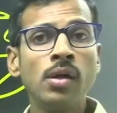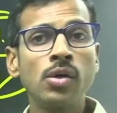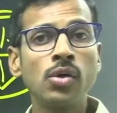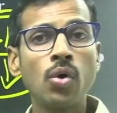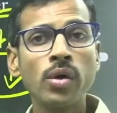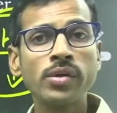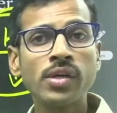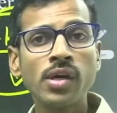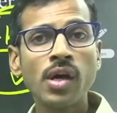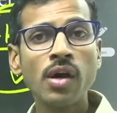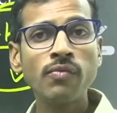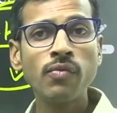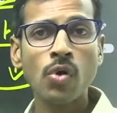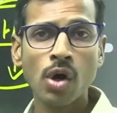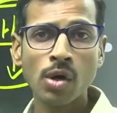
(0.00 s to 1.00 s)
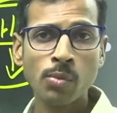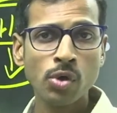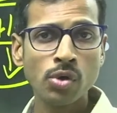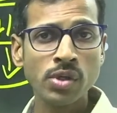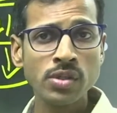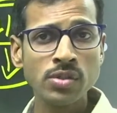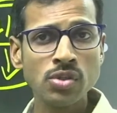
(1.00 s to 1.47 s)
doctrine of
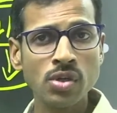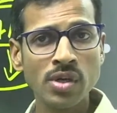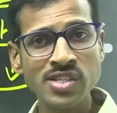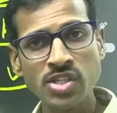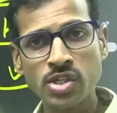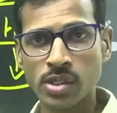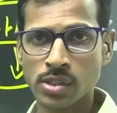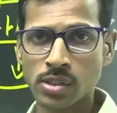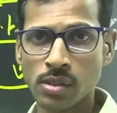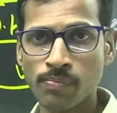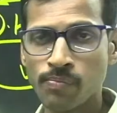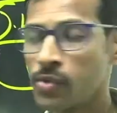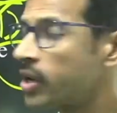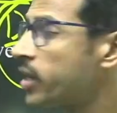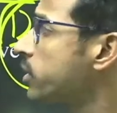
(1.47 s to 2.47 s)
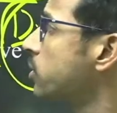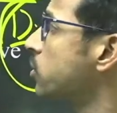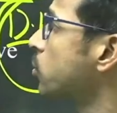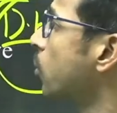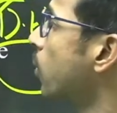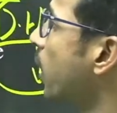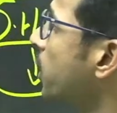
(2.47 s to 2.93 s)
harmonious construction, right?
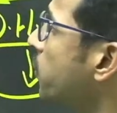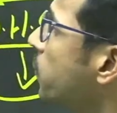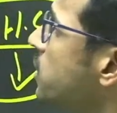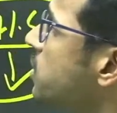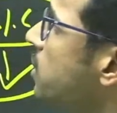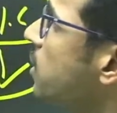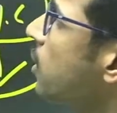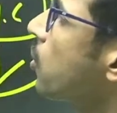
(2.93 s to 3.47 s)
So likewise here,